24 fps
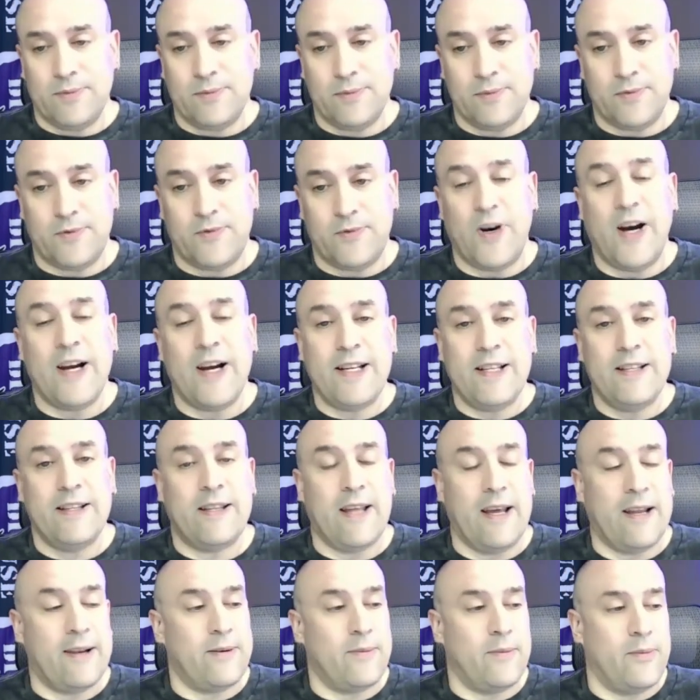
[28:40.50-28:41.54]
finding
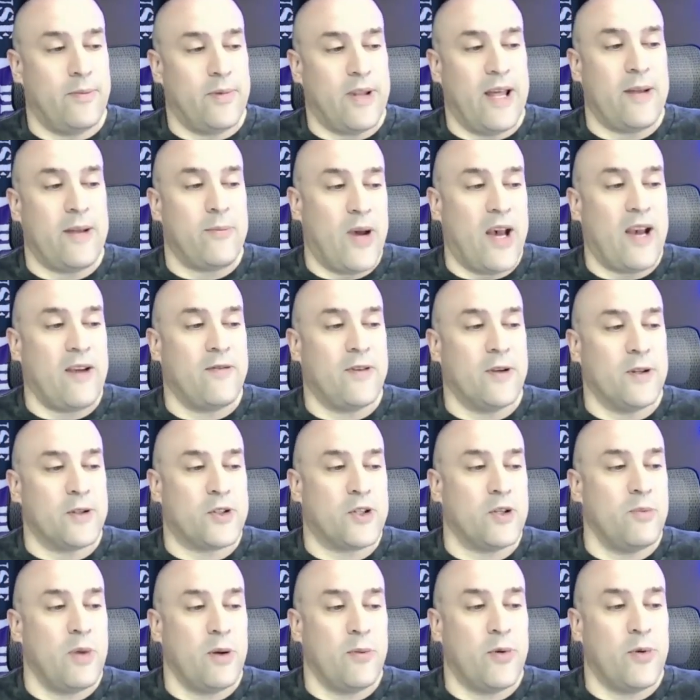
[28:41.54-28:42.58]
that backfield
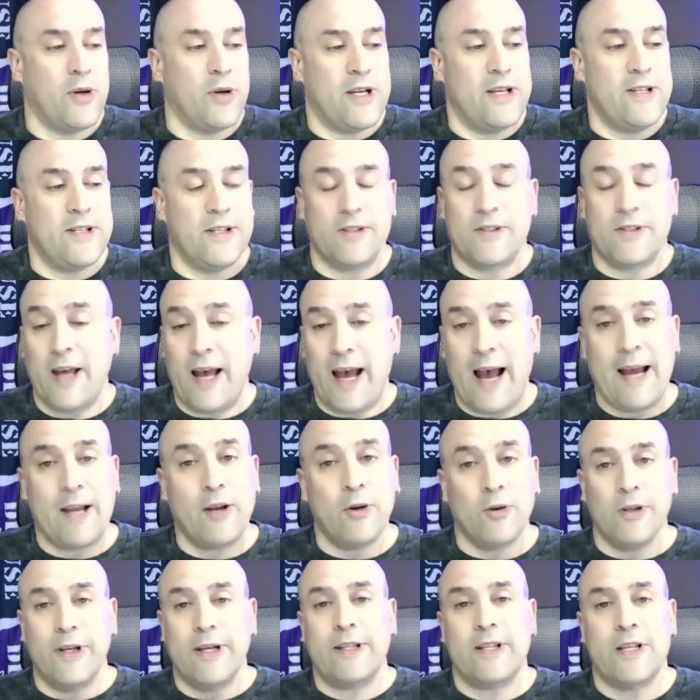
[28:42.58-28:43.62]
should be pretty easy. I
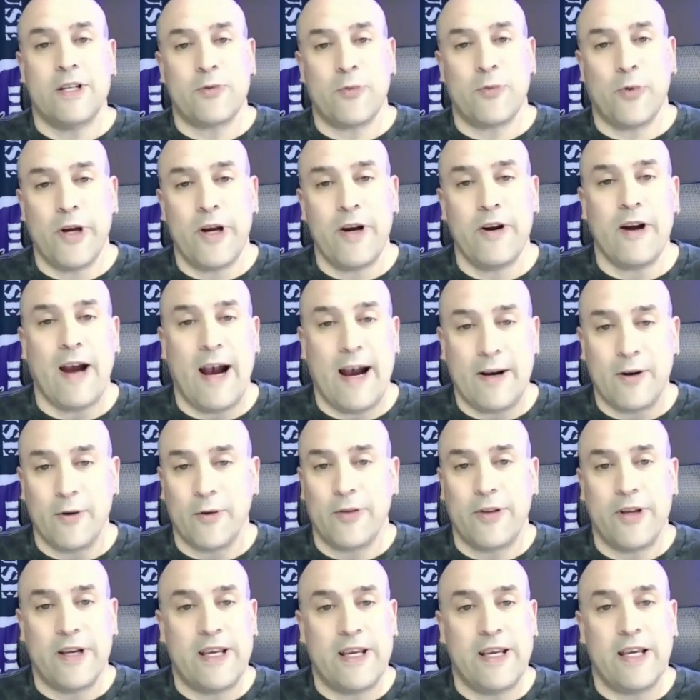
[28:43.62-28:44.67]
don't like this player. I
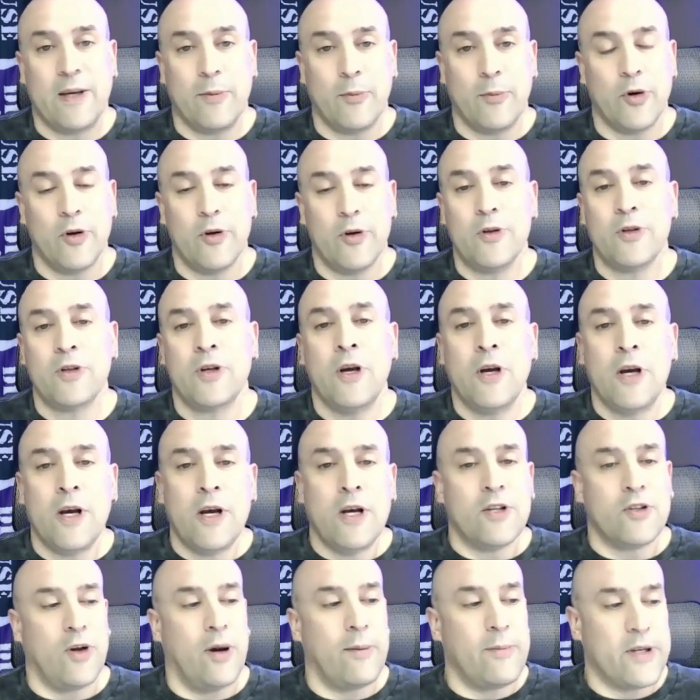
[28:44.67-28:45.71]
don't think he can produce.
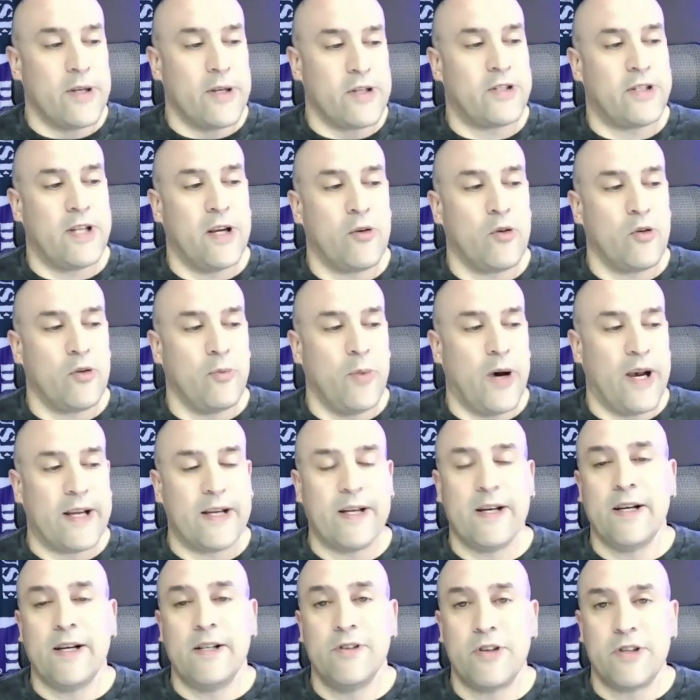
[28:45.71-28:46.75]
So I'm going to stick with my
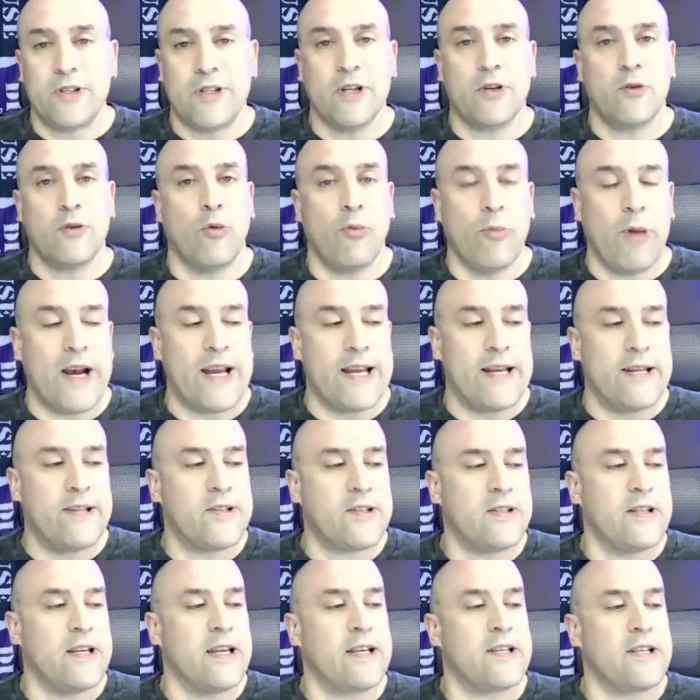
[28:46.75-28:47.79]
guns, stick with my
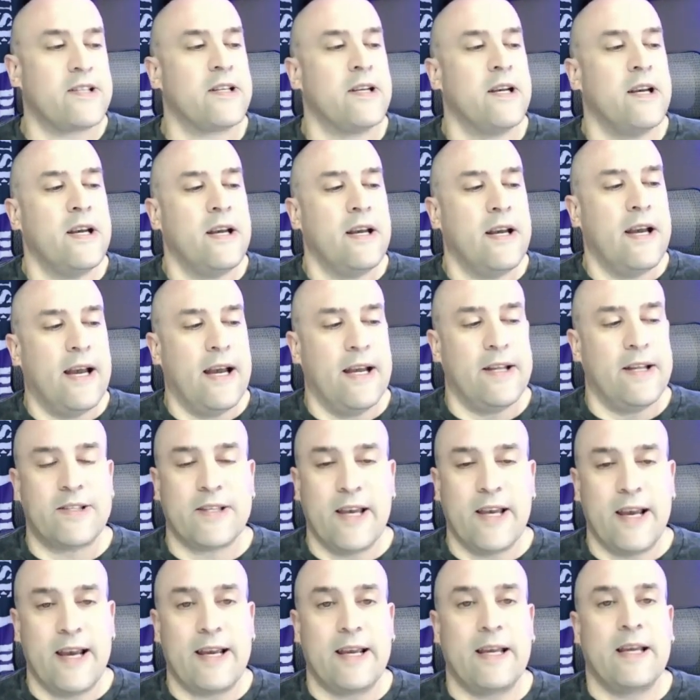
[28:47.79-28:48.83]
instincts, and
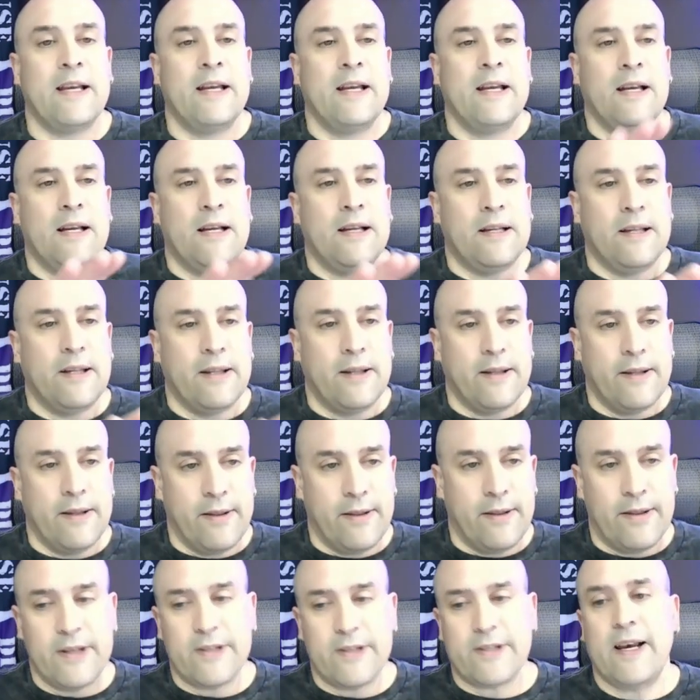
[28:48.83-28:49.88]
say,
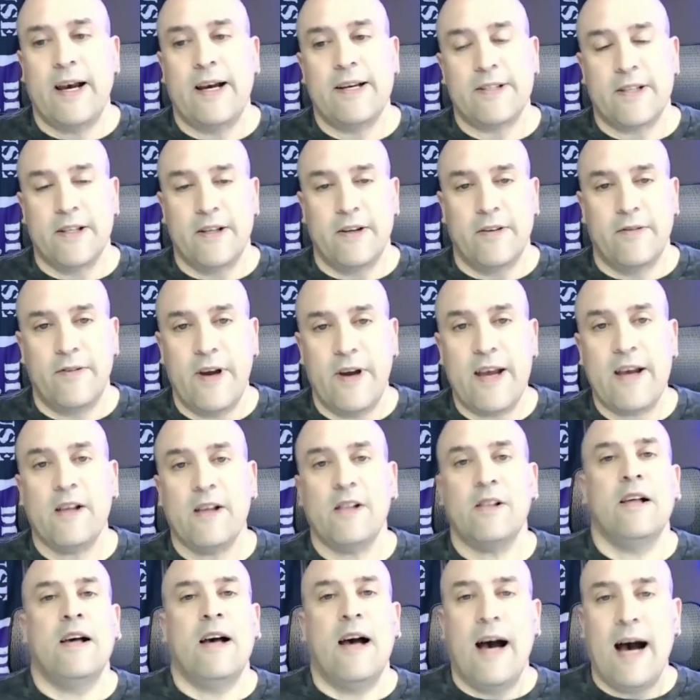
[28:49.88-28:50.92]
this guy's going to
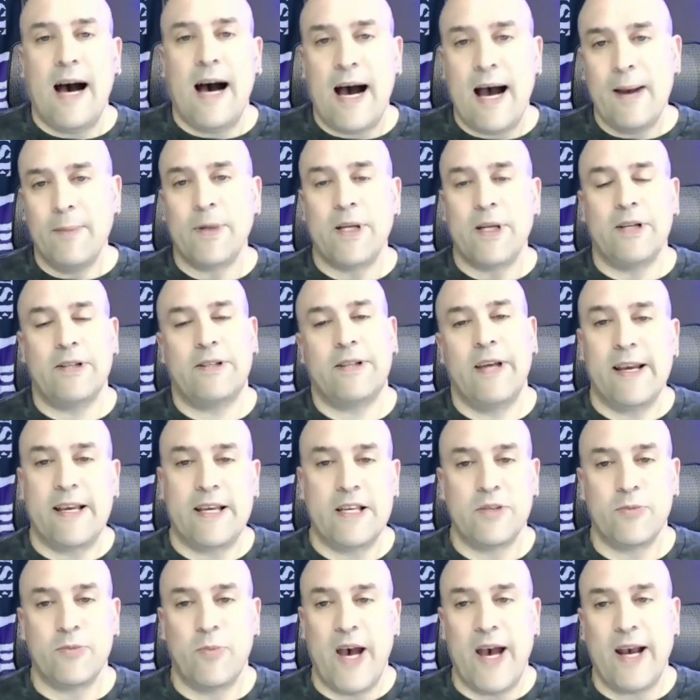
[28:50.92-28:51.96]
fail. I'm going to take
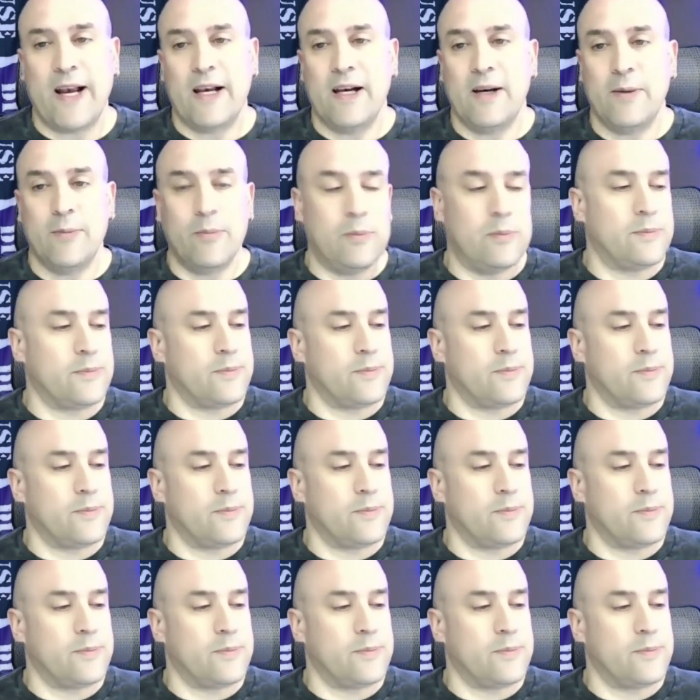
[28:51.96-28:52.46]
his backup.